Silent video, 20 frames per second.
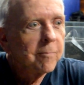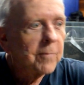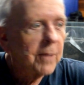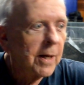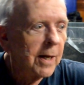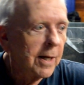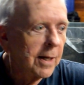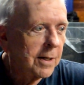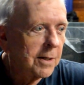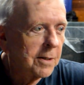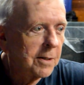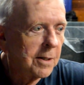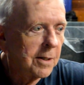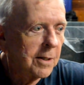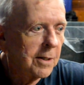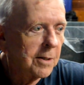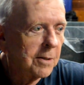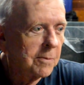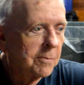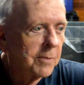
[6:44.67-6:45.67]
And
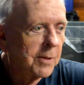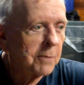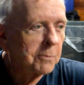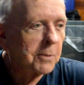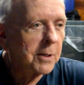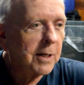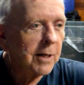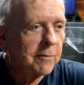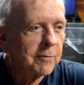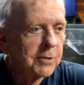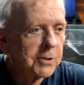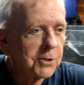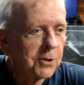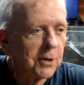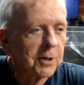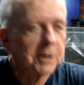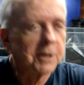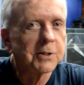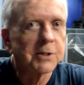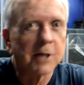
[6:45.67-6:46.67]
then we'd have a
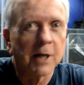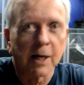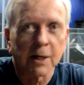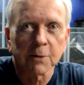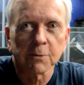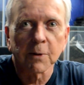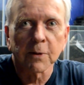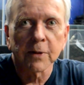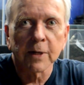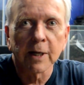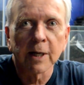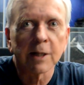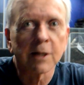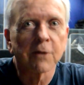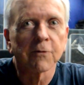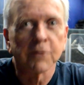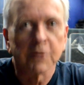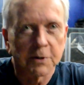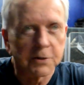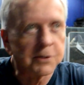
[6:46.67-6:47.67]
circus act with the
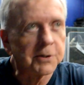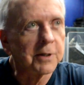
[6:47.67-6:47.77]
Elephants,